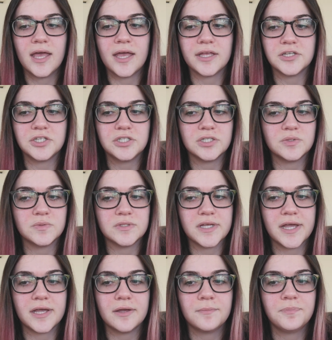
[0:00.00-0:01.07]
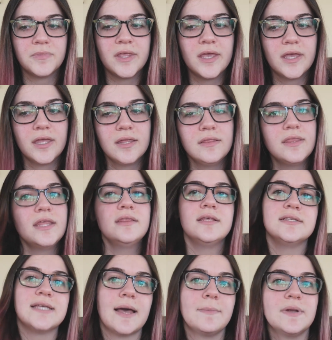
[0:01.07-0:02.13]
And she just was like, then
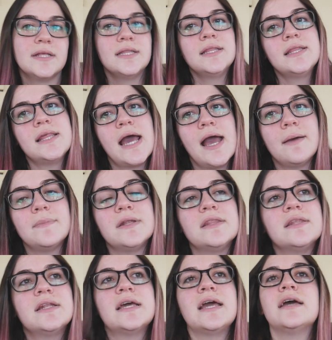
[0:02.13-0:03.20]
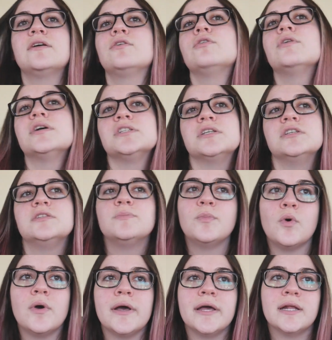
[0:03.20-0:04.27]
this happened and then that happened and then I had a crush on this
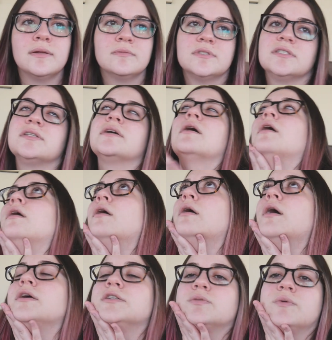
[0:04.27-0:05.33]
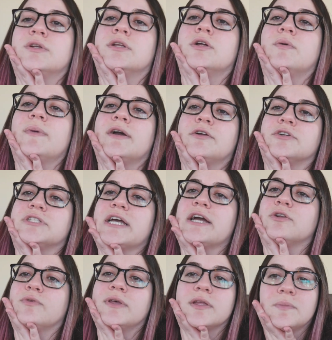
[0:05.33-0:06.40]
boy and I was just like, oh, I just want to know about your
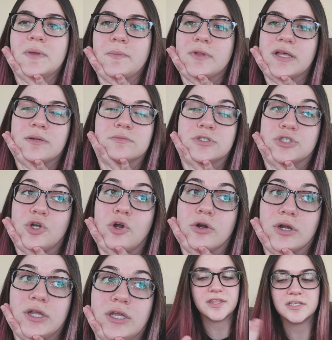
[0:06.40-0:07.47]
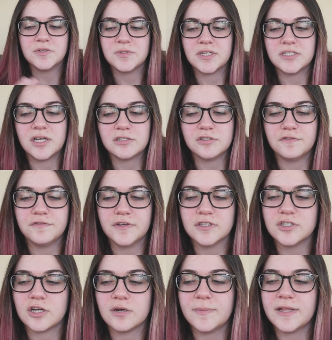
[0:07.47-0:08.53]
dad who killed people. Like, I'm sorry. And then she was on Dr. Phil
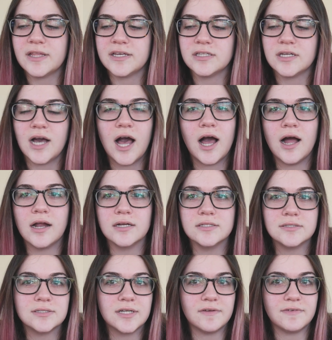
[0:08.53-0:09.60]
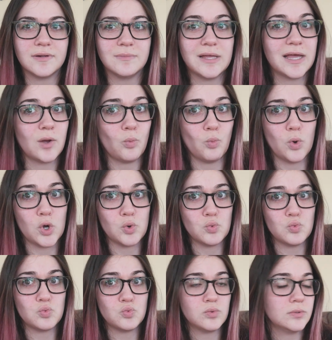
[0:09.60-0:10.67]
talking about like God and stuff and I'm like, whoa.